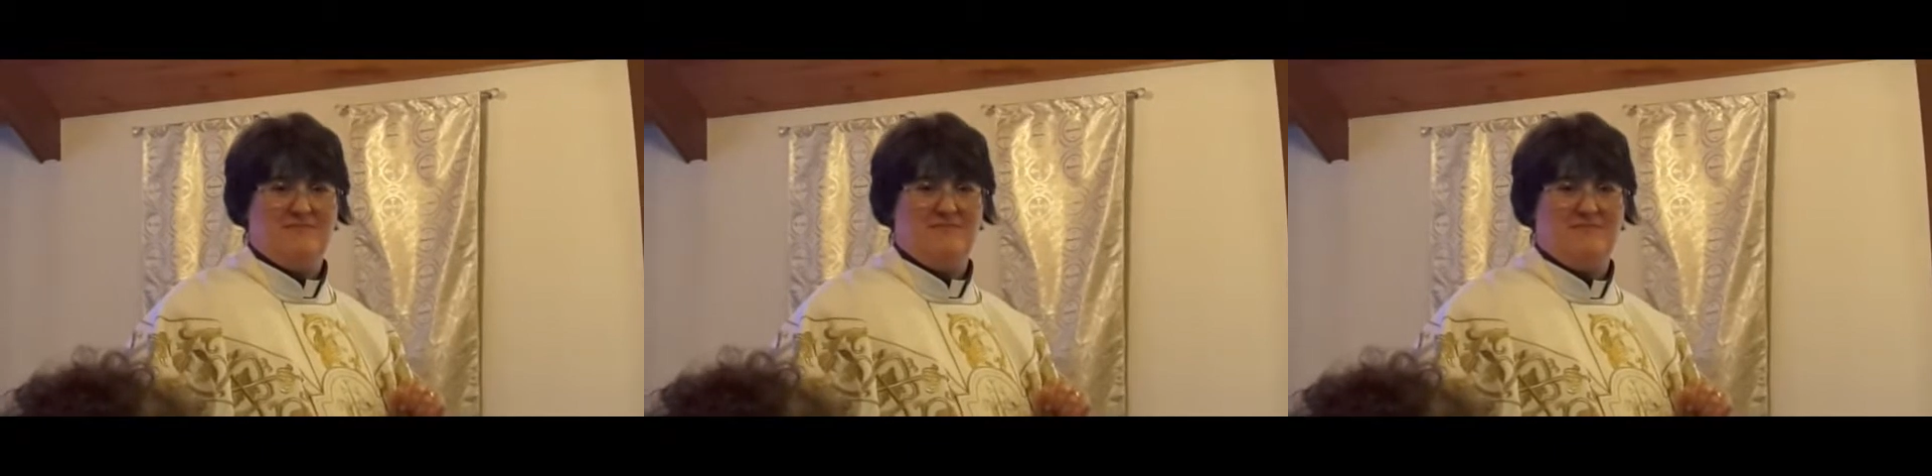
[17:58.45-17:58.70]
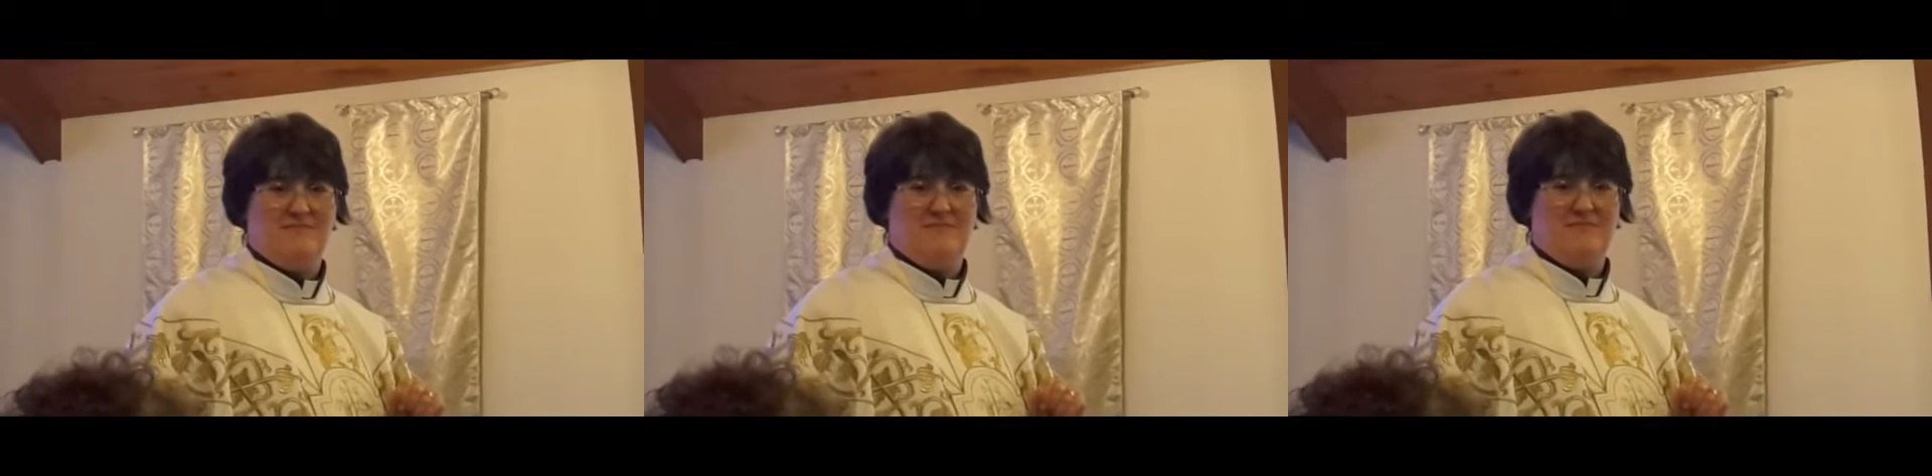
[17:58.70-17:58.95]

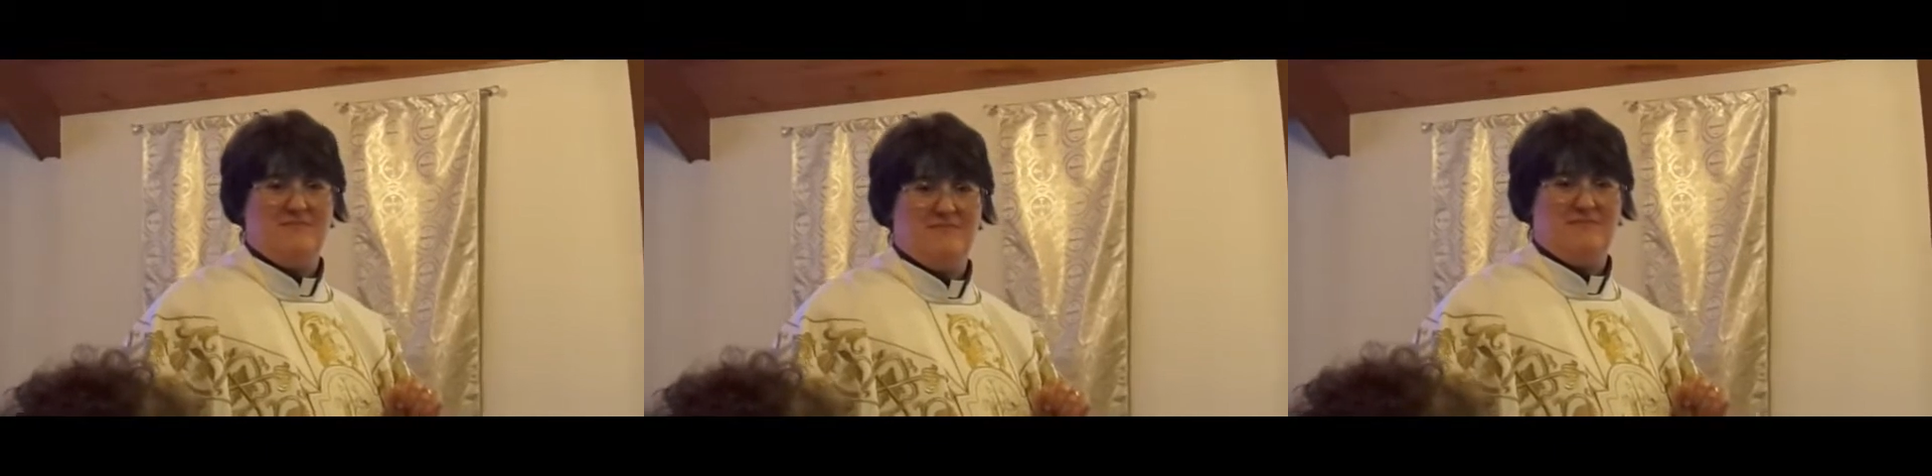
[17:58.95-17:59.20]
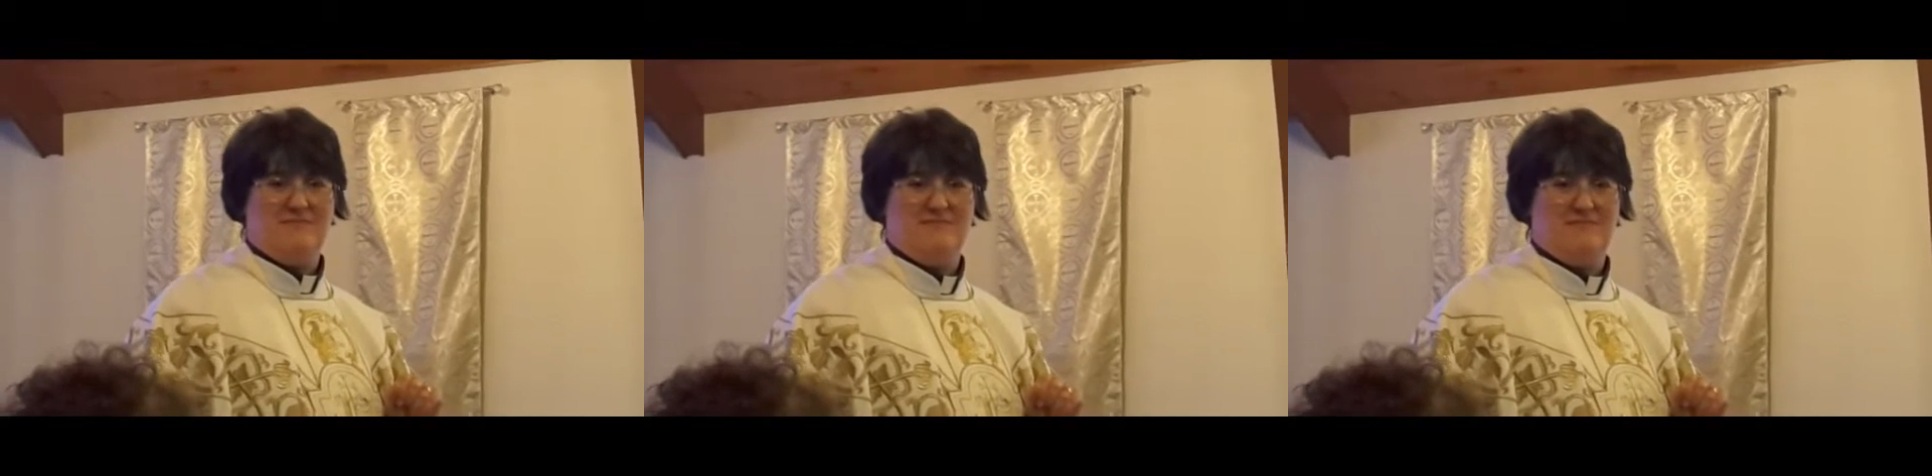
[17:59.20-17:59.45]
has
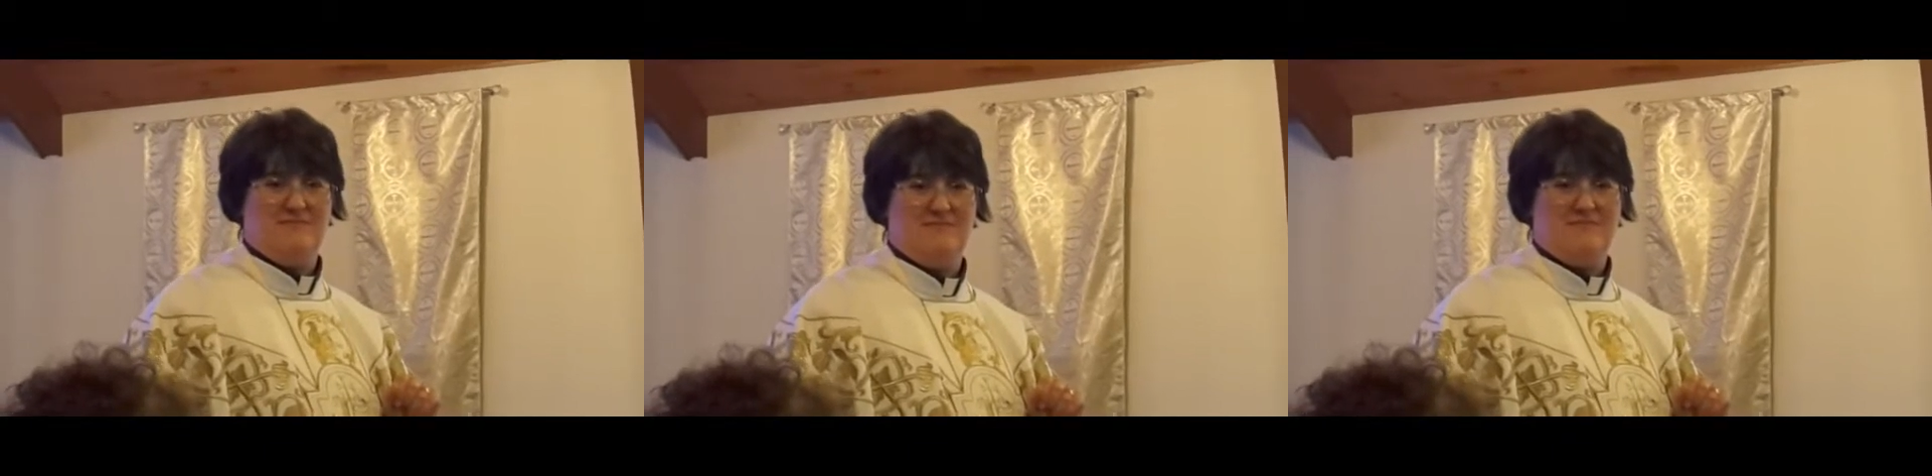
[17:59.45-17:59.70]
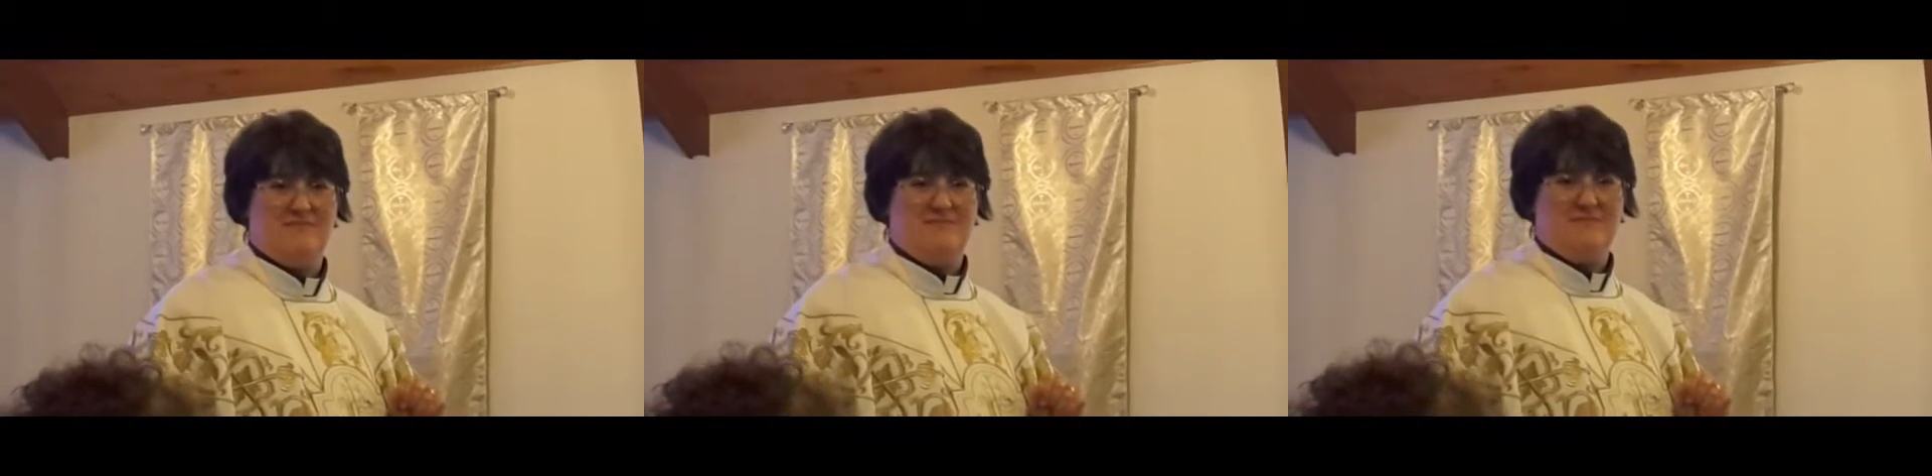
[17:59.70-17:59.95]
filtered into
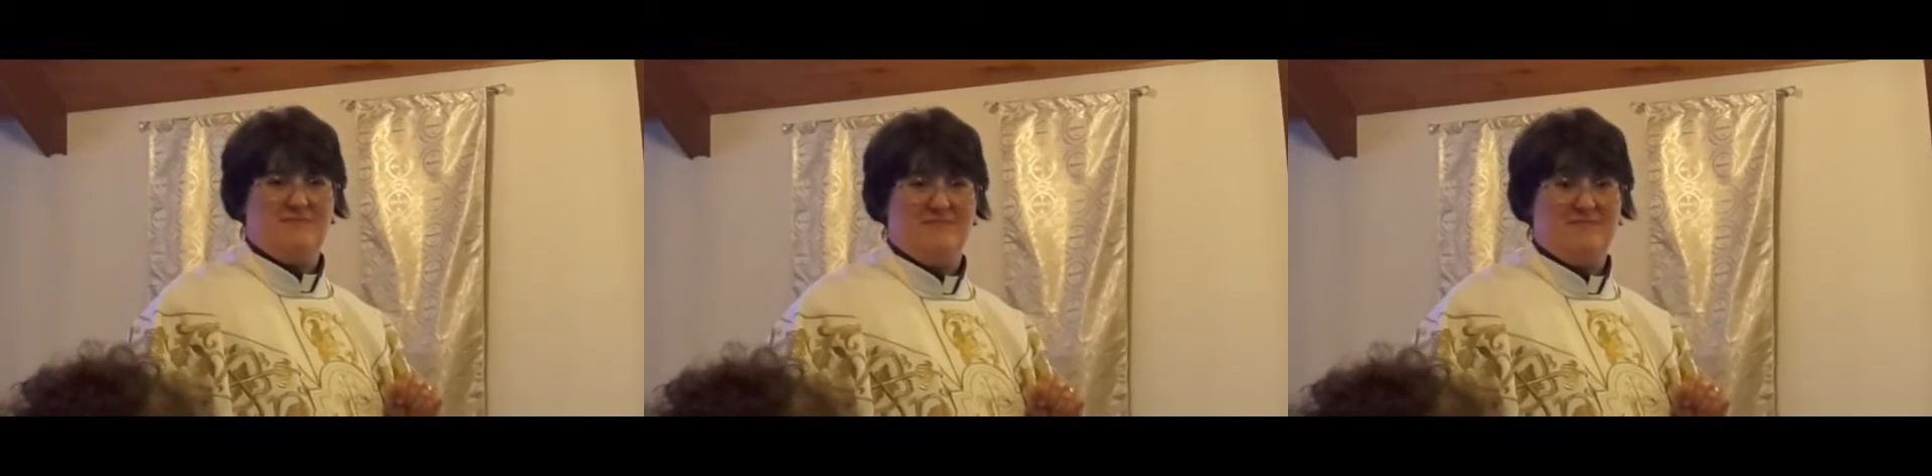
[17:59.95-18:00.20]
every